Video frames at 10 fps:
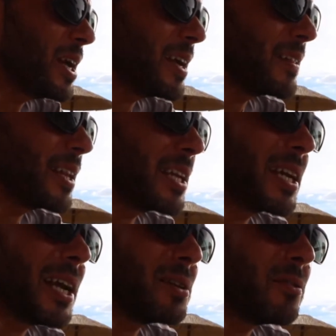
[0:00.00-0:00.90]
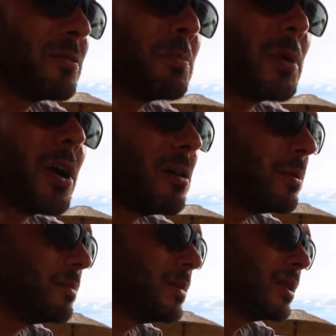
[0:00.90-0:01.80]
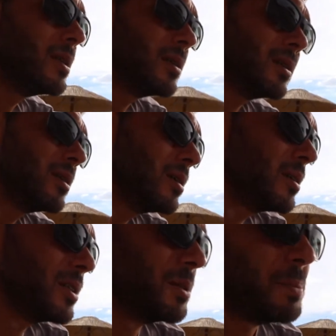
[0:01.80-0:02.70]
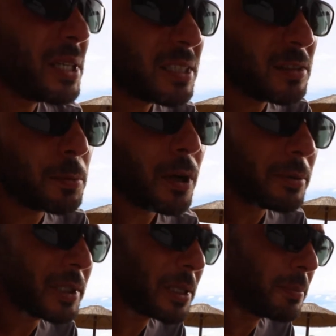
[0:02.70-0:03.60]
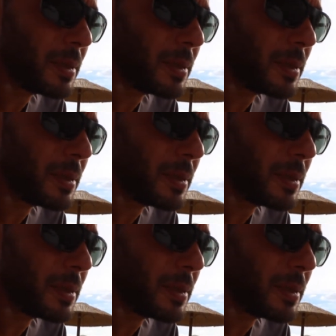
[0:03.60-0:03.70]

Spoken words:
had any kind of problem. The biggest problem in